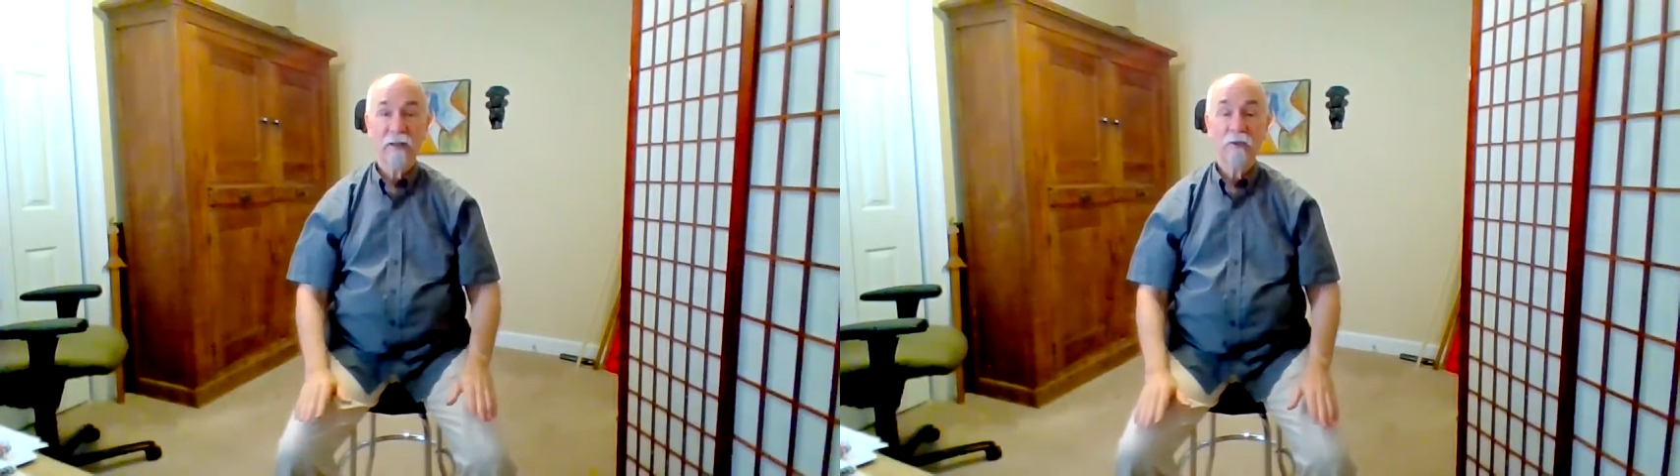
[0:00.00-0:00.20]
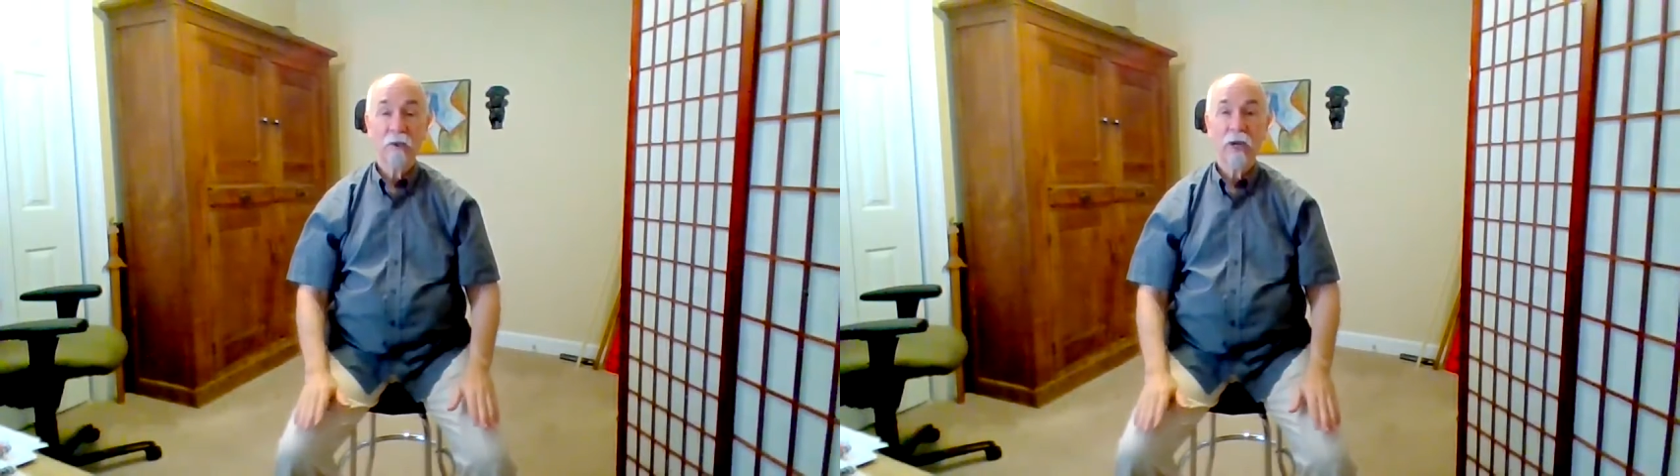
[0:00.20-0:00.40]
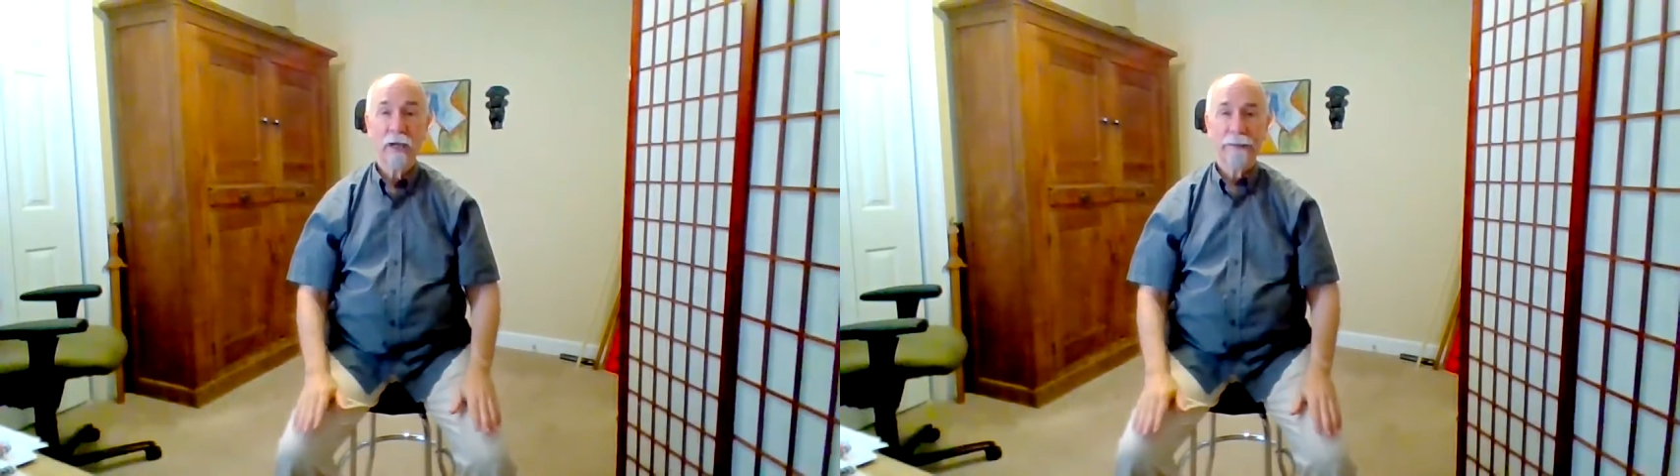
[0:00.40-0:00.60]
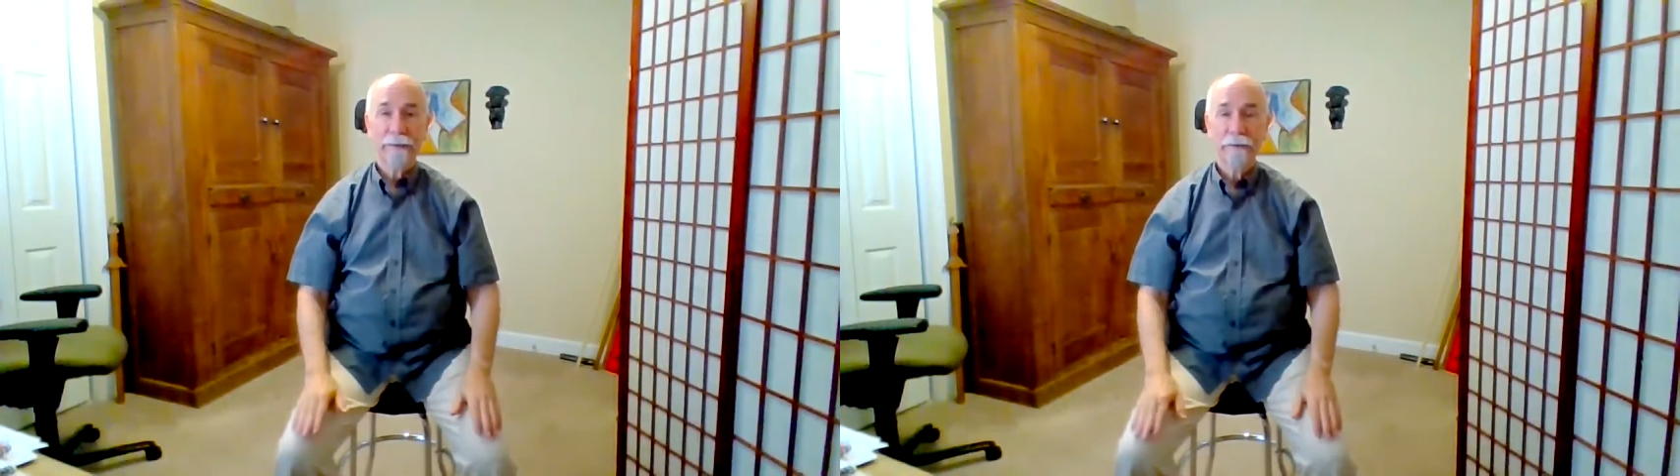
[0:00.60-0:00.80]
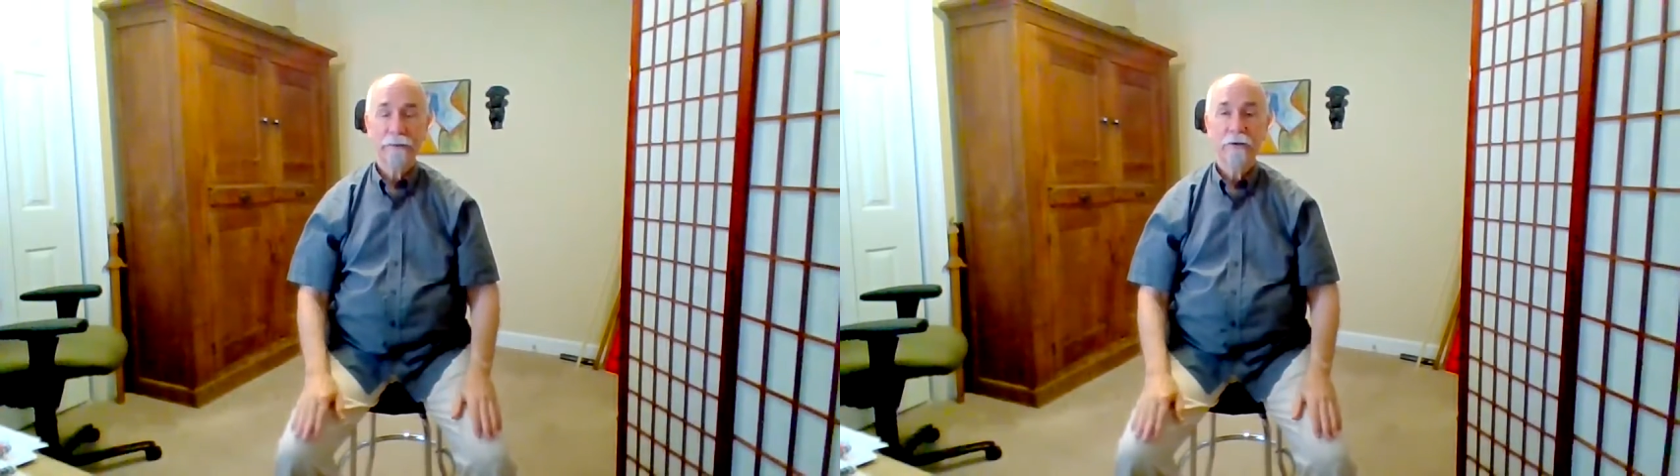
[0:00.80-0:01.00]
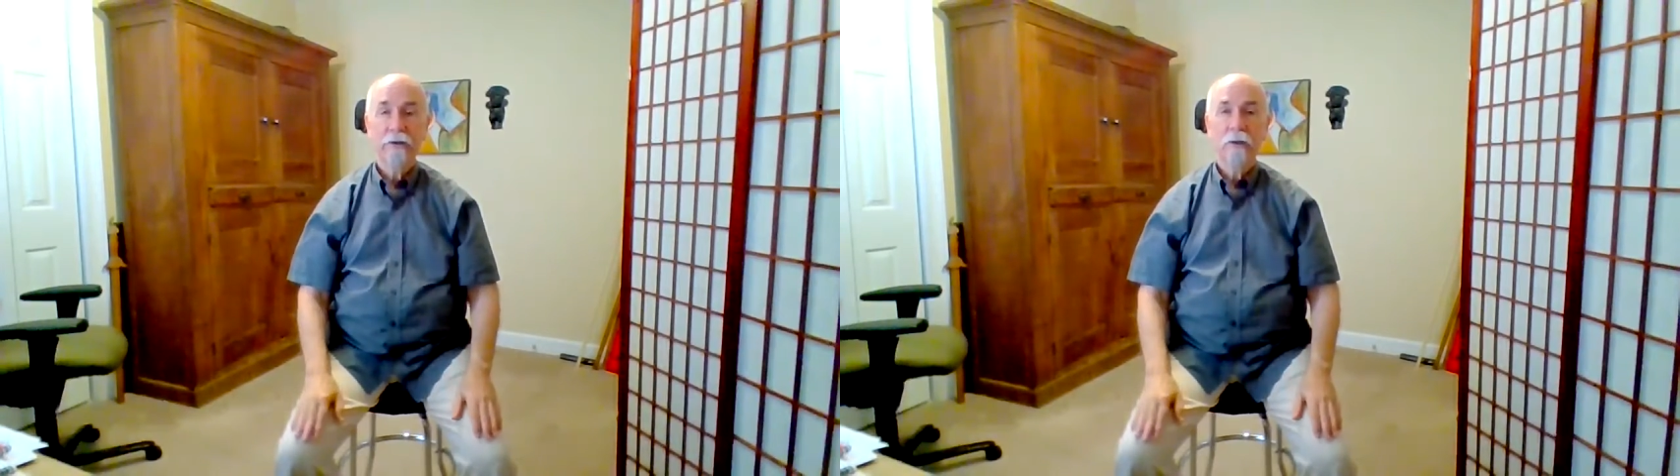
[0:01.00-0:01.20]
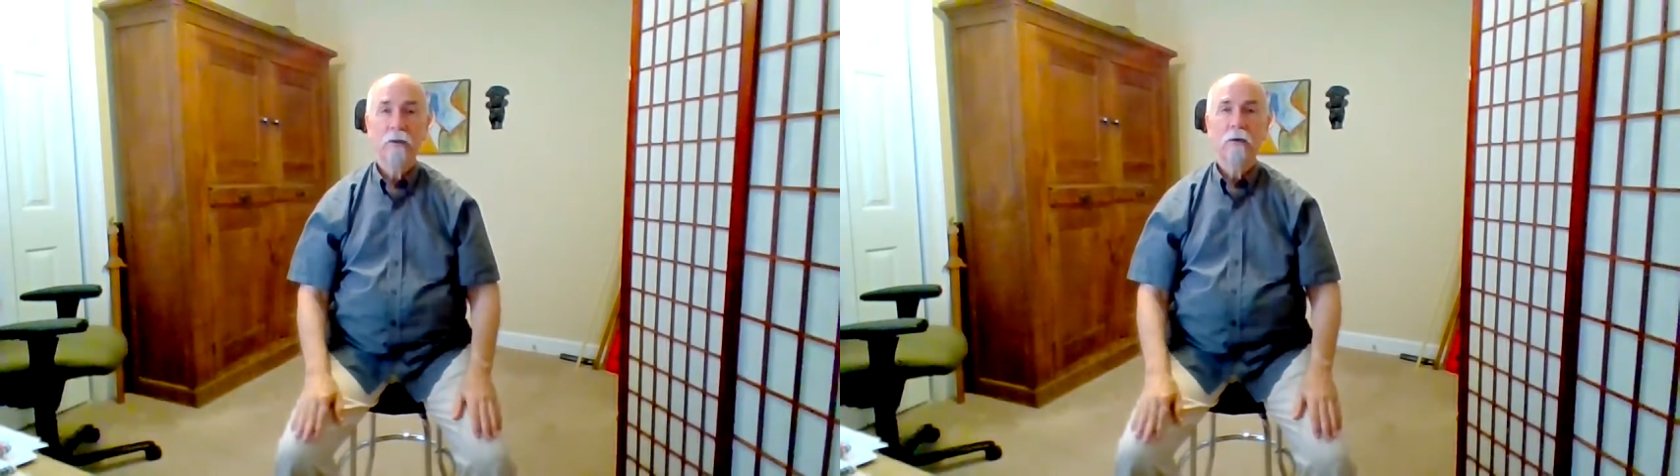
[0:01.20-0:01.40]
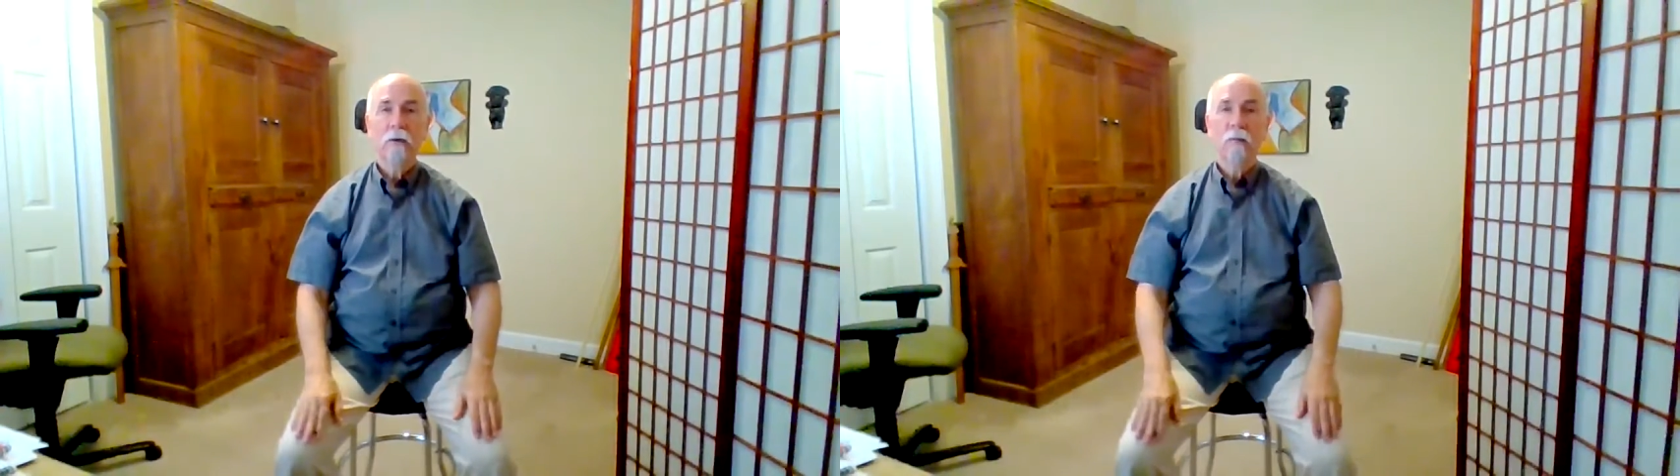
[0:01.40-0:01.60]
that's okay.
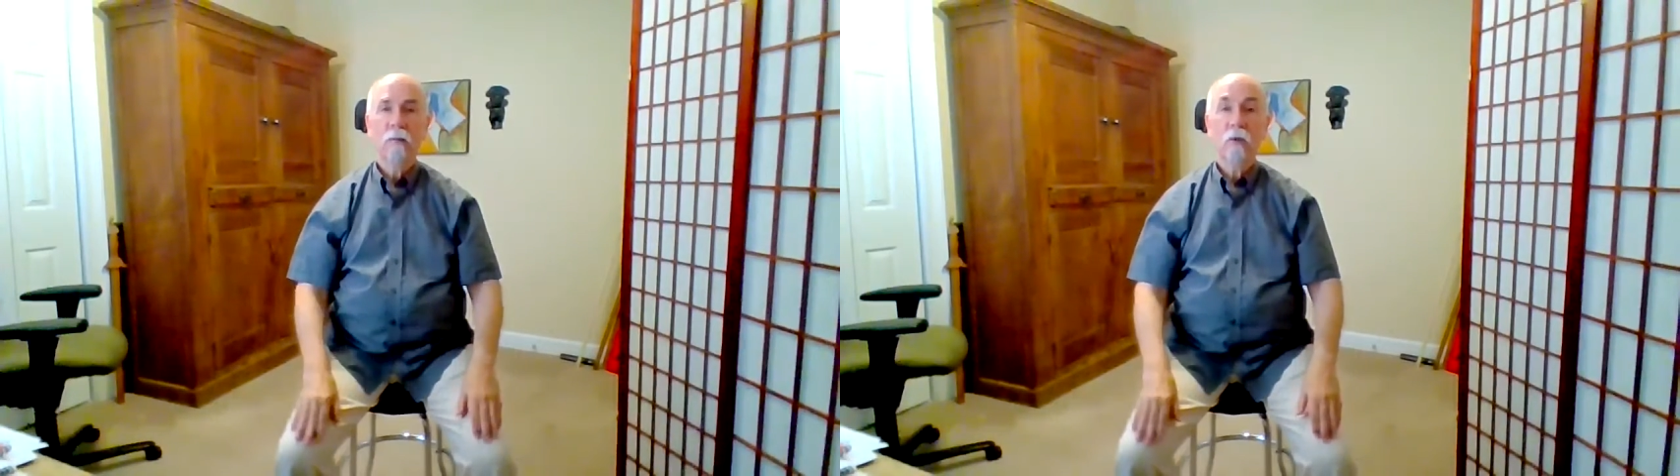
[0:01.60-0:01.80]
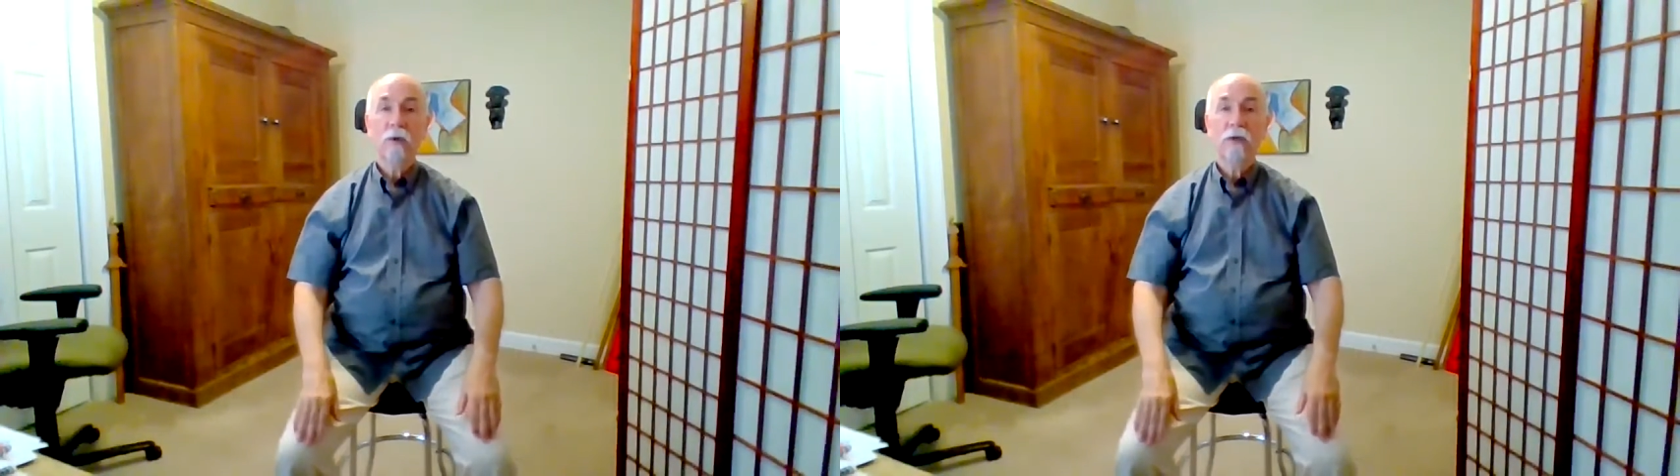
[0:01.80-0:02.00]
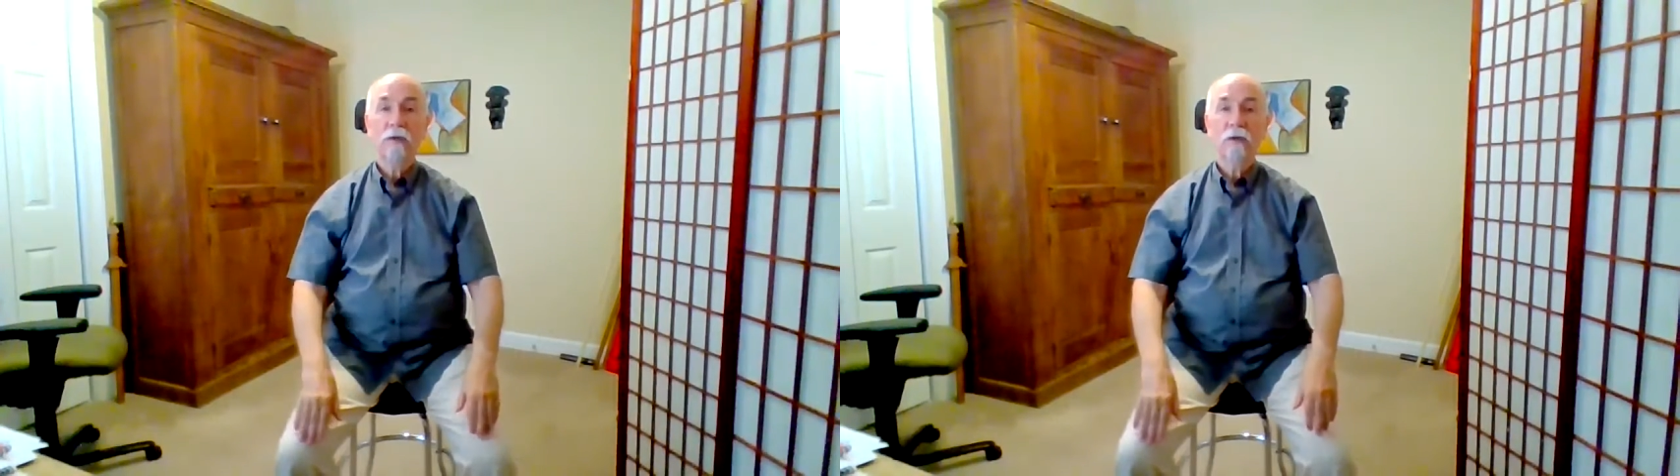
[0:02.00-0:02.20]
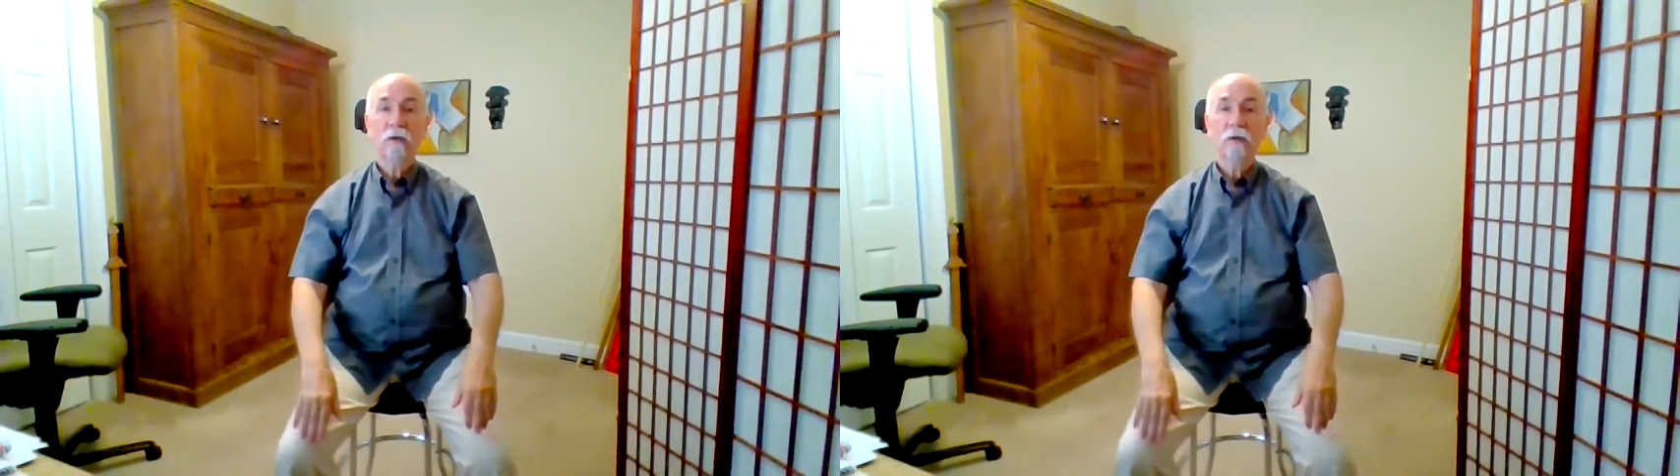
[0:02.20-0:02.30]
Breathe